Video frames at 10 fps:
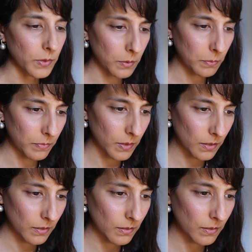the,
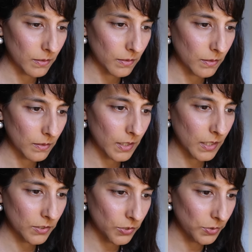the
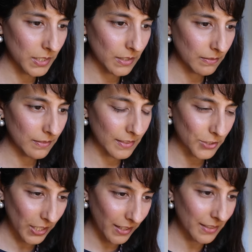country, the
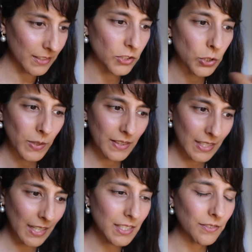chart that's doing
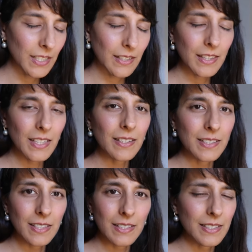the activity
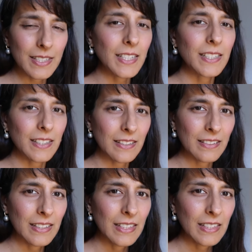thinks that it's
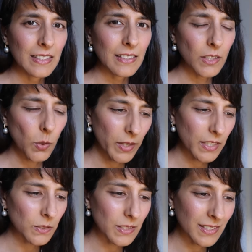hidden, that no one
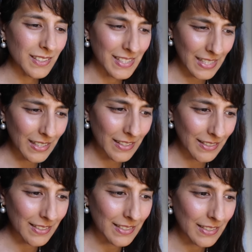else
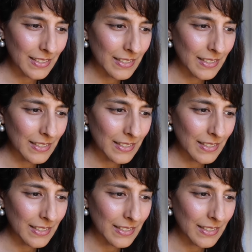sees.